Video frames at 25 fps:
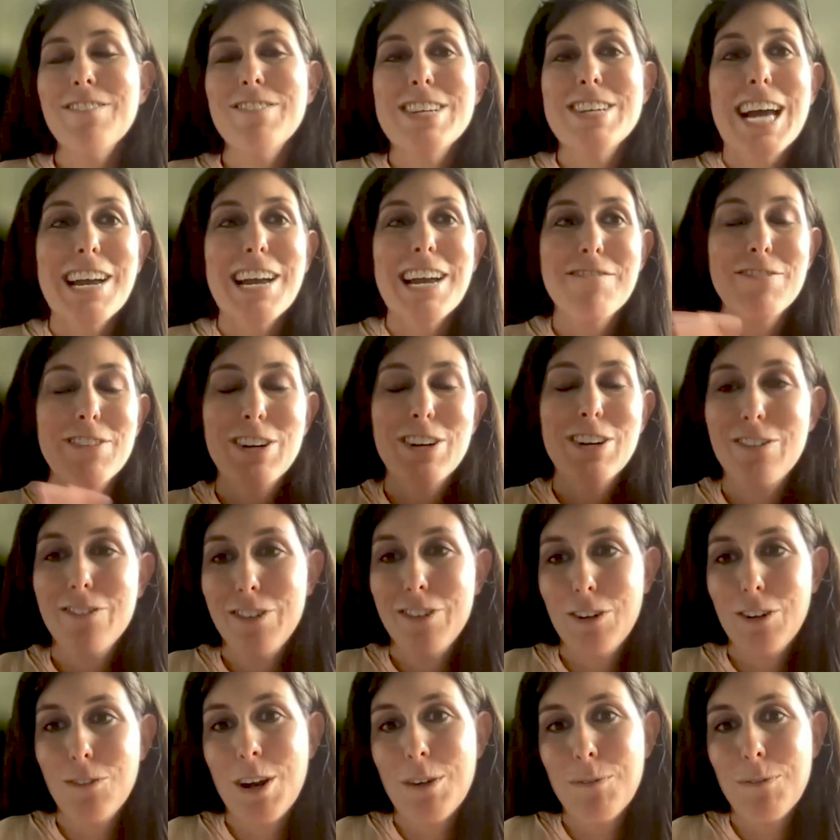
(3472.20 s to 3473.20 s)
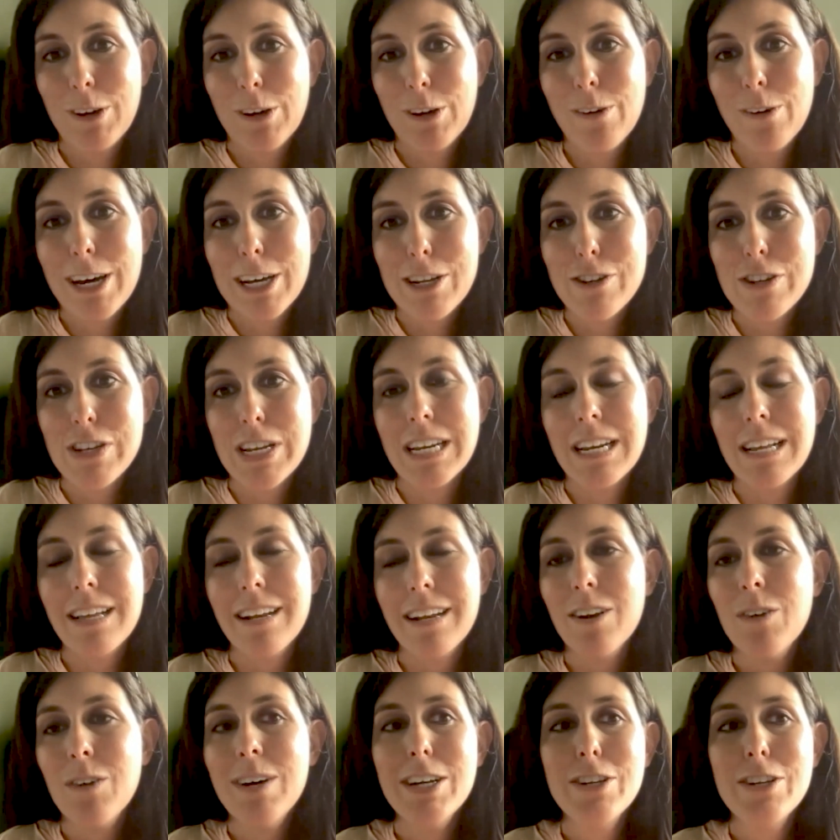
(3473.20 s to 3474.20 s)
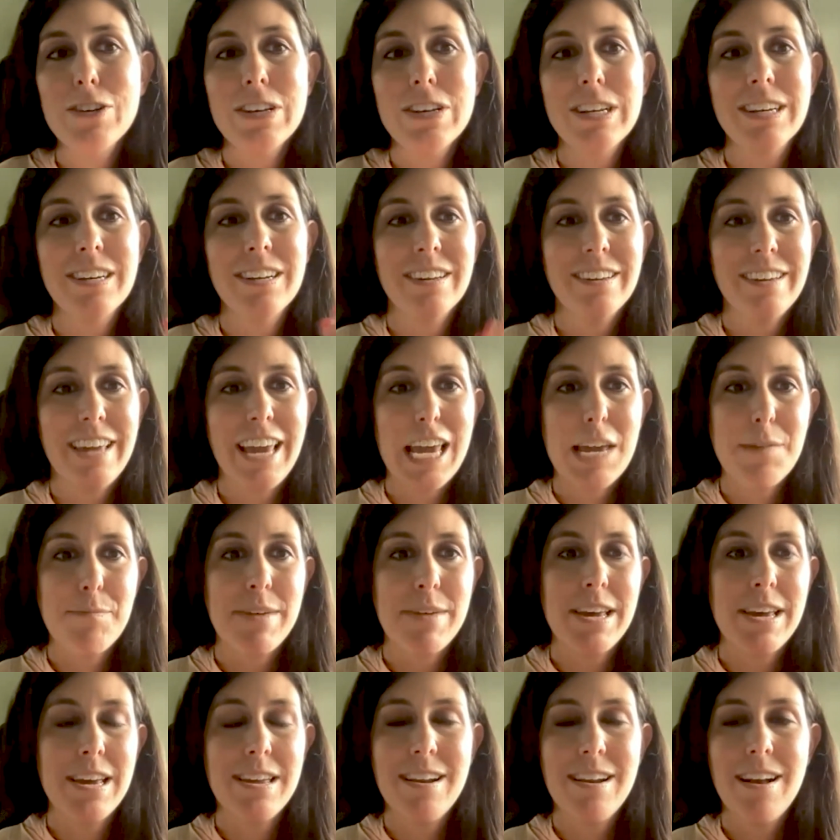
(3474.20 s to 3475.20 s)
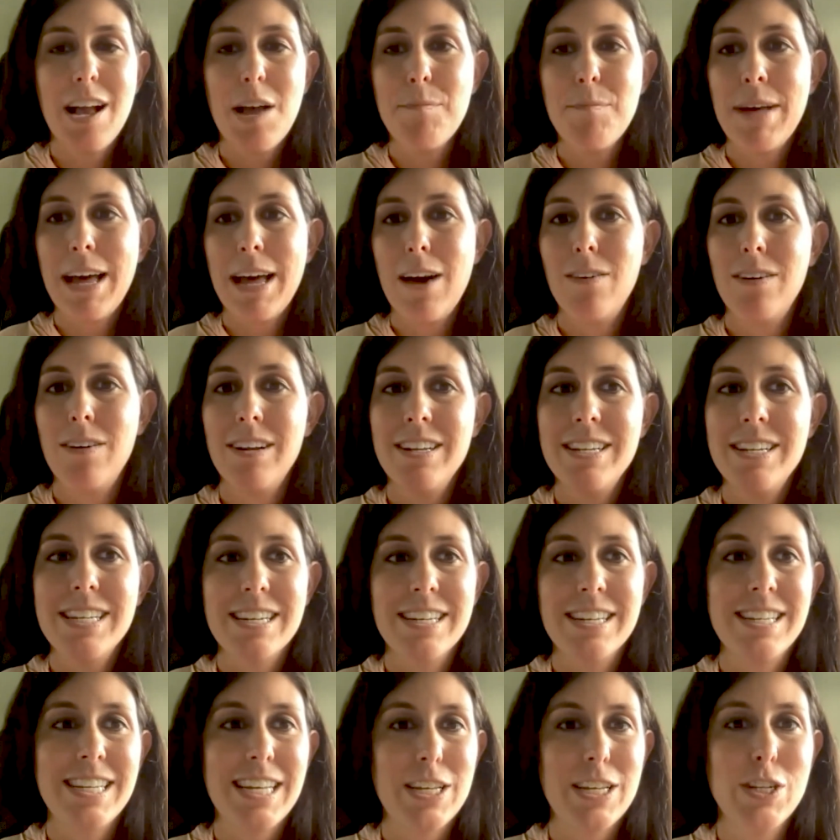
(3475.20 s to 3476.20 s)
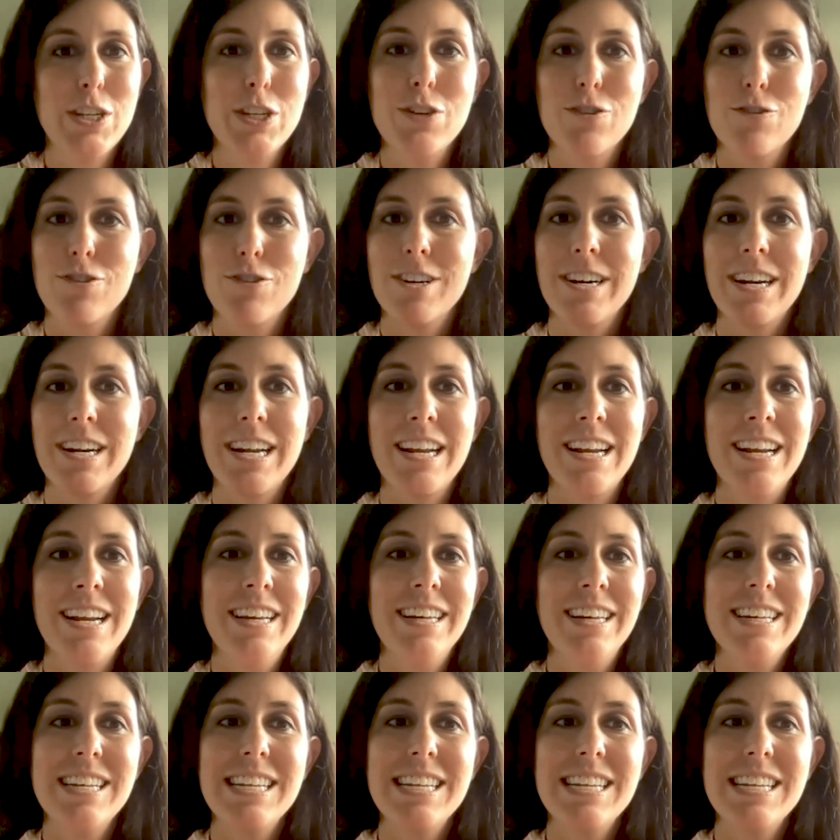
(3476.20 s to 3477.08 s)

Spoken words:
have time for one more question. And a question came in about a success story.